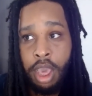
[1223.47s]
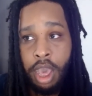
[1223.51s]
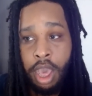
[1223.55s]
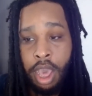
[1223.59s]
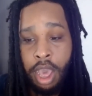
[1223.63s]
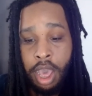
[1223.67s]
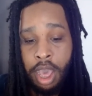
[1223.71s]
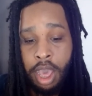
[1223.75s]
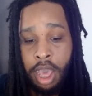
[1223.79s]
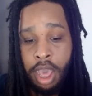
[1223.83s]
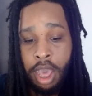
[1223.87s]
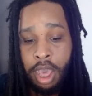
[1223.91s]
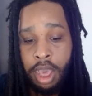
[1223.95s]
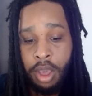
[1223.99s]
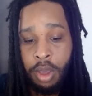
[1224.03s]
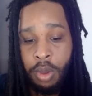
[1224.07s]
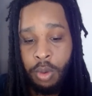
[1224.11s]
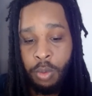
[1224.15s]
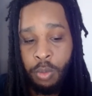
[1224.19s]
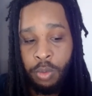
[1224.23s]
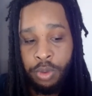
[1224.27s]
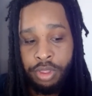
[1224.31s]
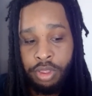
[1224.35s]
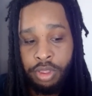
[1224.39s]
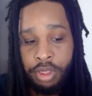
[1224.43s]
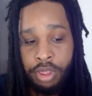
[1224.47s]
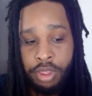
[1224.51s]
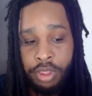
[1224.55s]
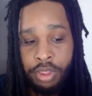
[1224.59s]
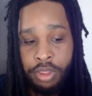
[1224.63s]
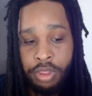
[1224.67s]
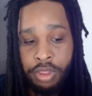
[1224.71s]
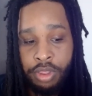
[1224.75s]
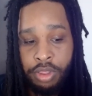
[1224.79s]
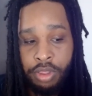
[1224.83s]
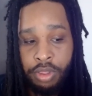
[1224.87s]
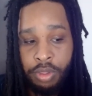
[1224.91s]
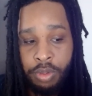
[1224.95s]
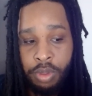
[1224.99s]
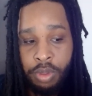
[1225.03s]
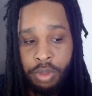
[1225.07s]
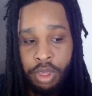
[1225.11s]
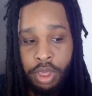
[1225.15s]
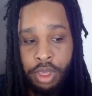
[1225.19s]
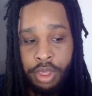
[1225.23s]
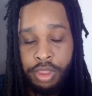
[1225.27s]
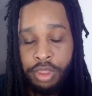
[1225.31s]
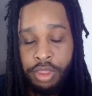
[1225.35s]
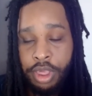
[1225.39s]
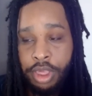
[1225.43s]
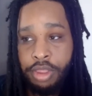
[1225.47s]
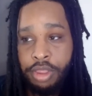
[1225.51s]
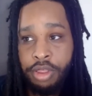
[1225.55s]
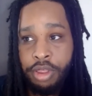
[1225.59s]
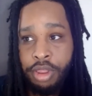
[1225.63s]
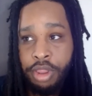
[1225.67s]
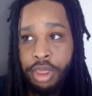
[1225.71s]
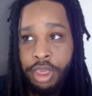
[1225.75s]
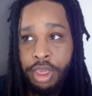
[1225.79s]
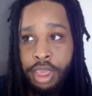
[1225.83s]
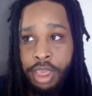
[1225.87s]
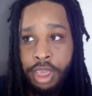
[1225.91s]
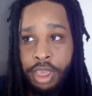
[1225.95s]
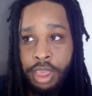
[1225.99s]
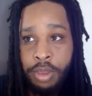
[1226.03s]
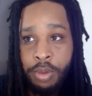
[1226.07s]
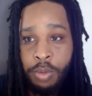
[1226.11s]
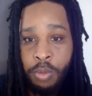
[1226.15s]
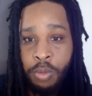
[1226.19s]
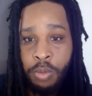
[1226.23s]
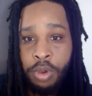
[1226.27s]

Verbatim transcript: uh, which is essentially